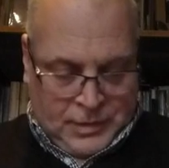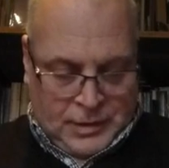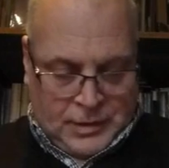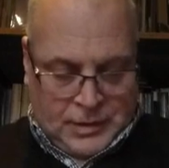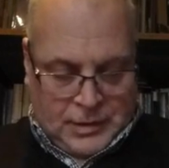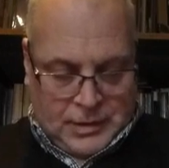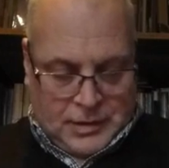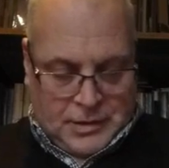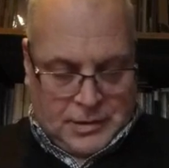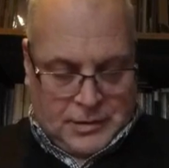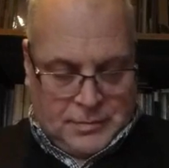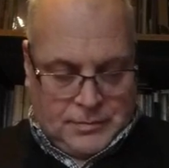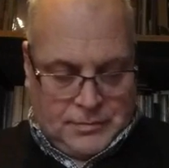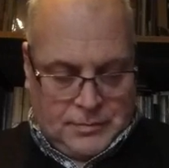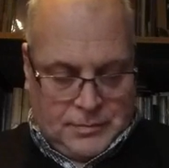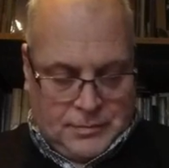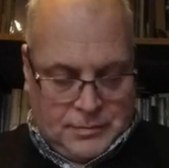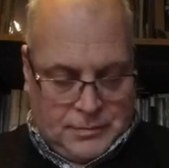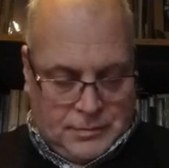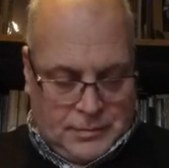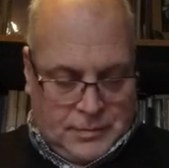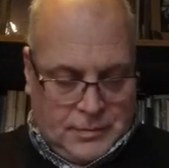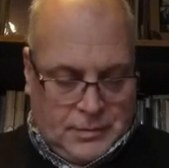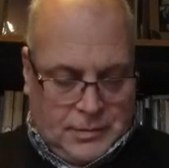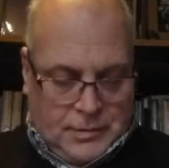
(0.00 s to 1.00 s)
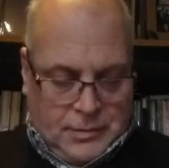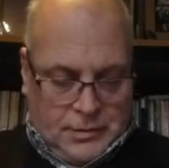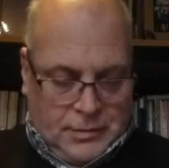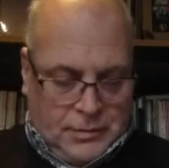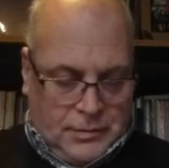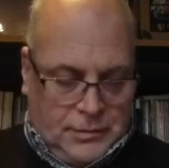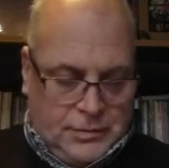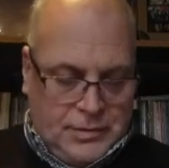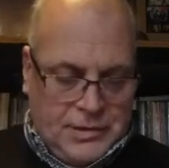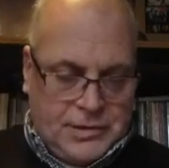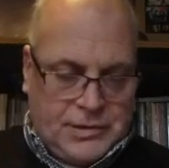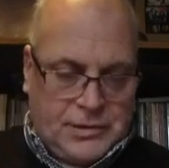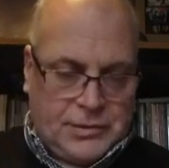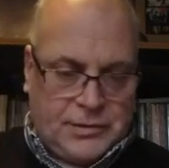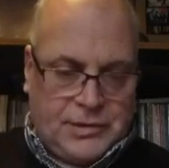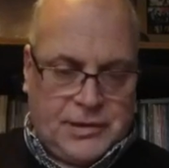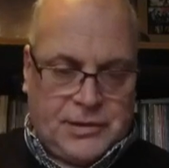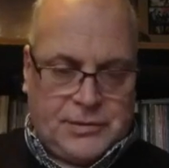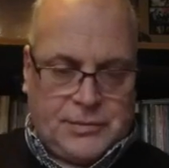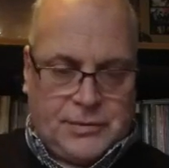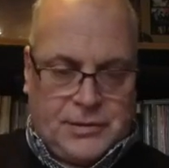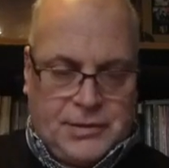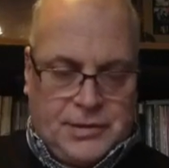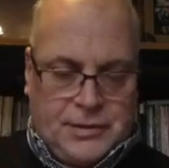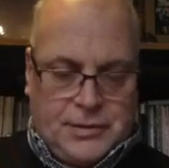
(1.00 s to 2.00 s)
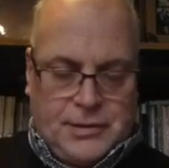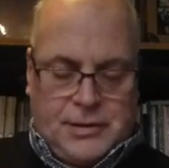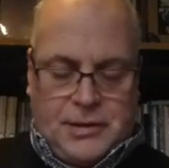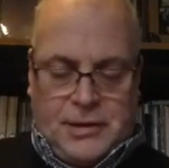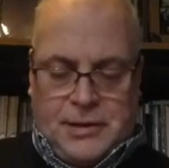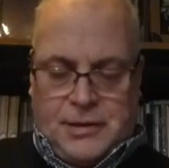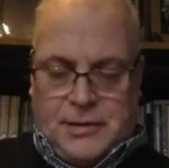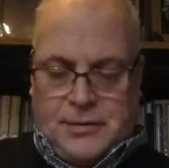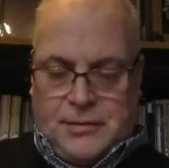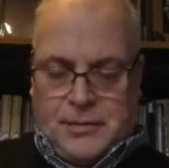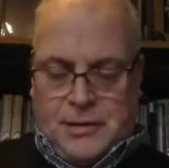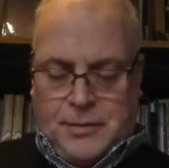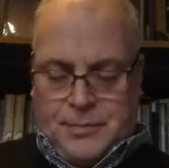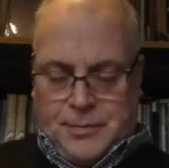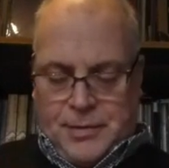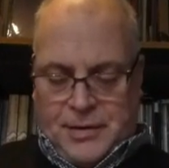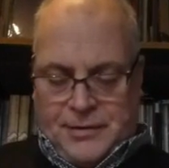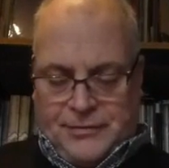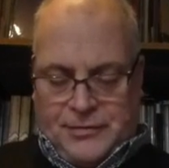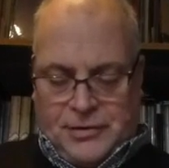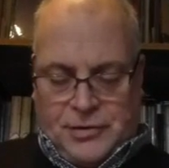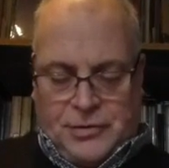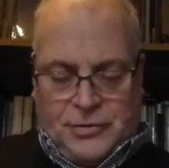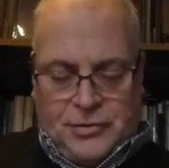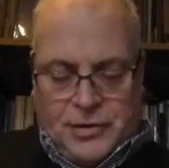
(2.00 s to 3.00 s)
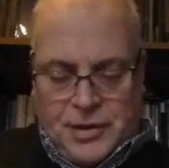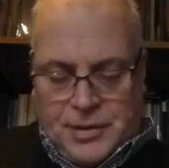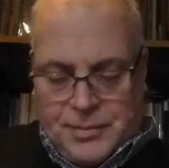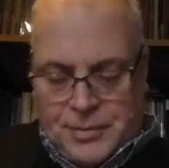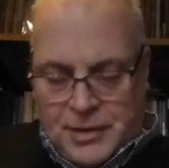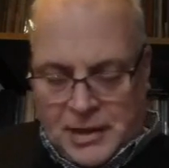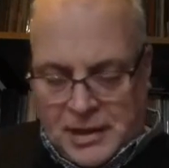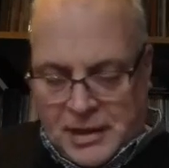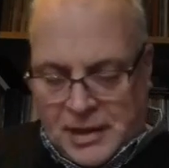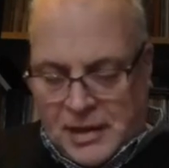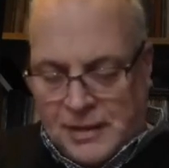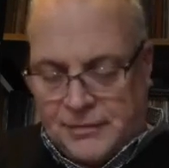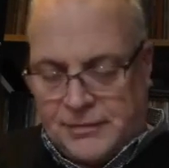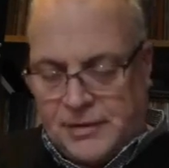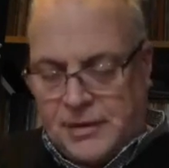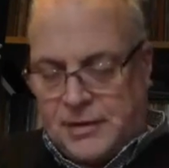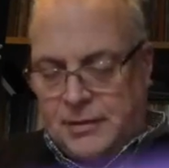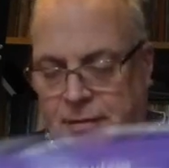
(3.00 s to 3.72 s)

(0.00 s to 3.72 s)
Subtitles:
Always thought this was a bit of a creepy cover,